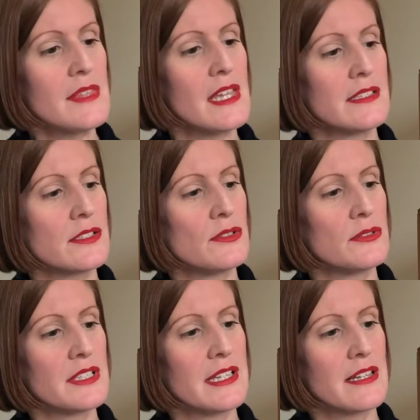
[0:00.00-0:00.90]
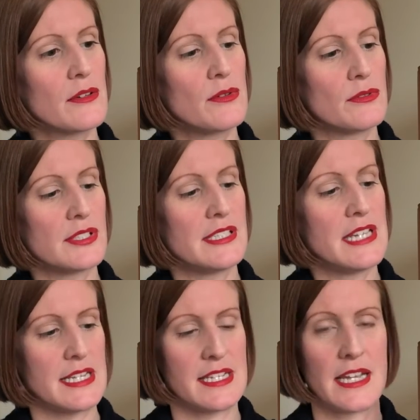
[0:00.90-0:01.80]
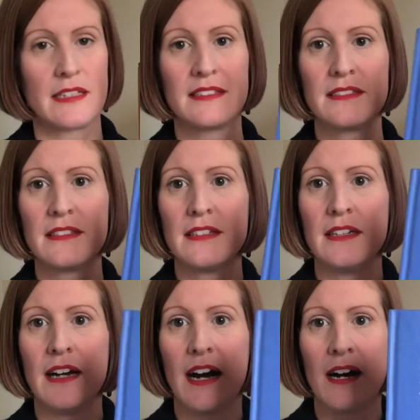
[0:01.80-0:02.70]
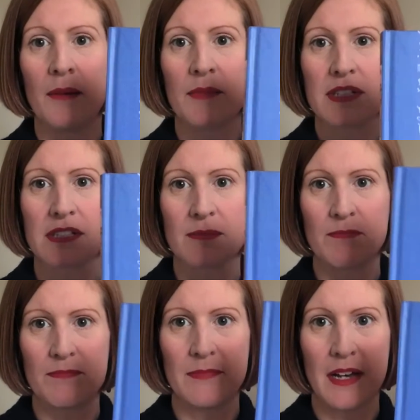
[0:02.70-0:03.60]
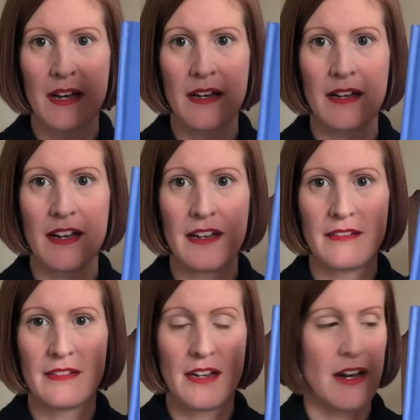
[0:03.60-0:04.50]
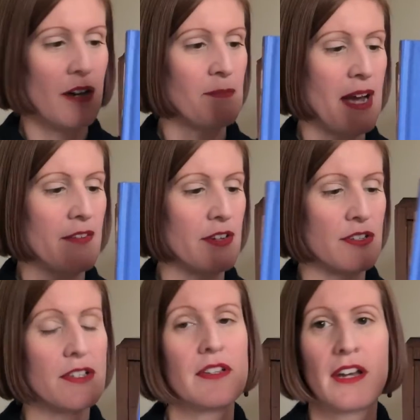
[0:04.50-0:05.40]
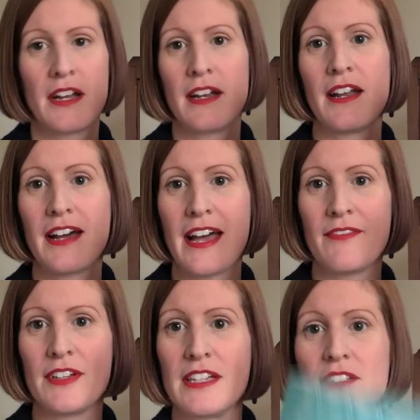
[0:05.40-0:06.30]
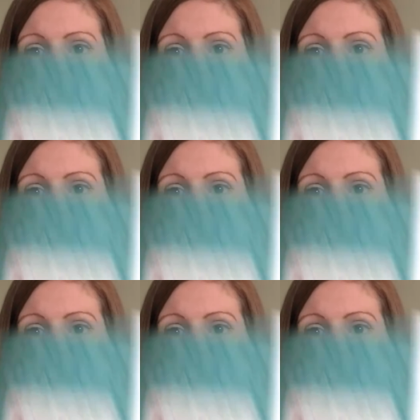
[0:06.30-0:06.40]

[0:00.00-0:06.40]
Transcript: It's called A Little Course in Knitting. This is a hardback version, and then I have a